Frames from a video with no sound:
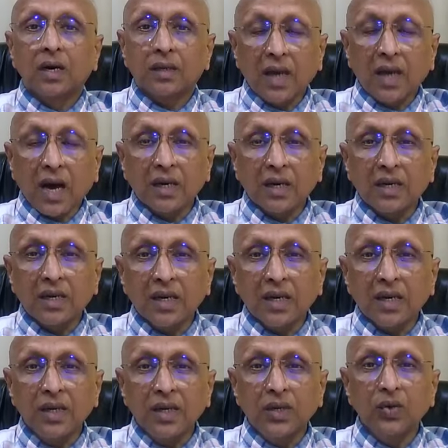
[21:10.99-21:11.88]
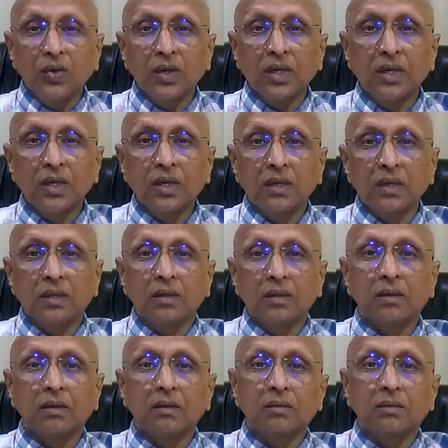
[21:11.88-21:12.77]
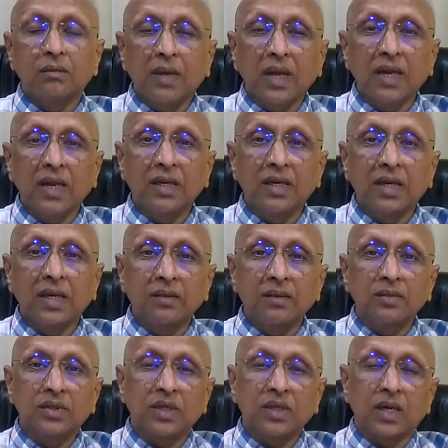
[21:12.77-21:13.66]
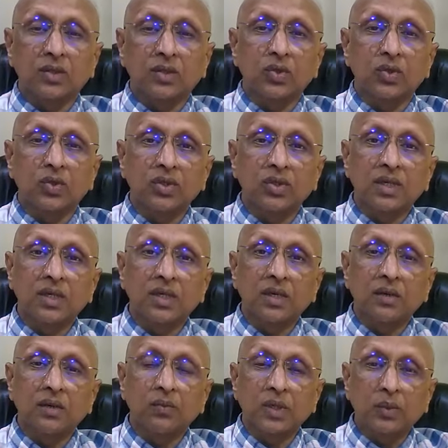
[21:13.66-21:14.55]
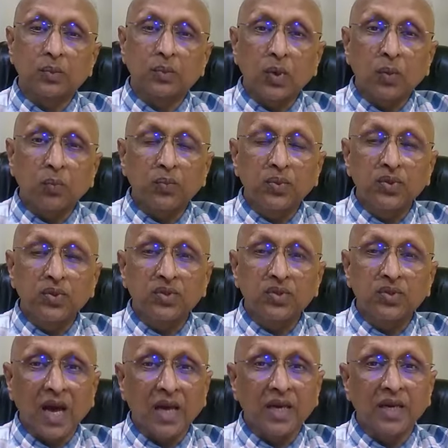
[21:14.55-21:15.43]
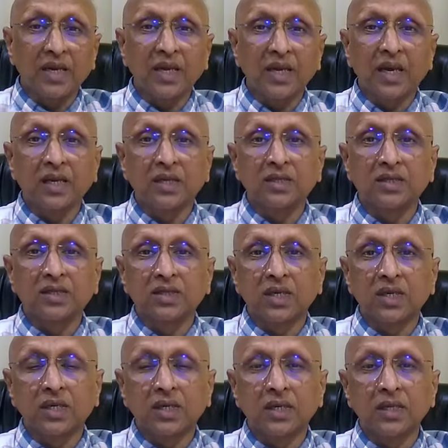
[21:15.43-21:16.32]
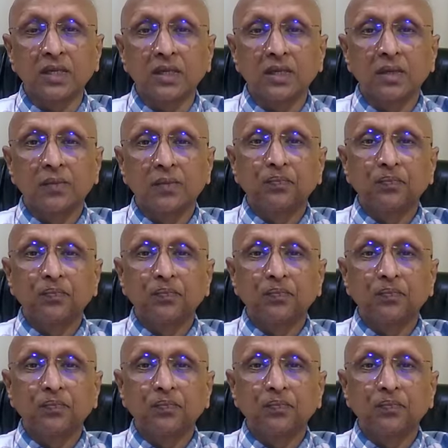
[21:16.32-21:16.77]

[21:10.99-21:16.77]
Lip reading: dark red urine, many times associated with profuse diarrhea in children.